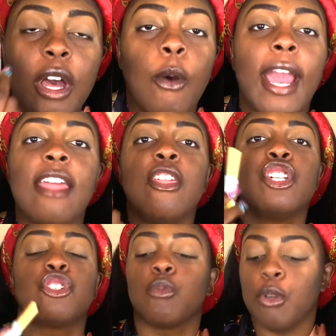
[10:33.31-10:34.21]
Okay, the
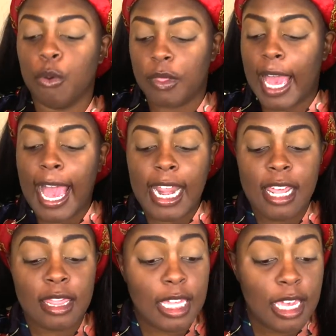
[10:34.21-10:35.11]
truth. I
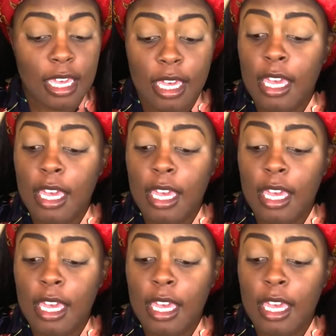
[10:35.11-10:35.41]
didn't think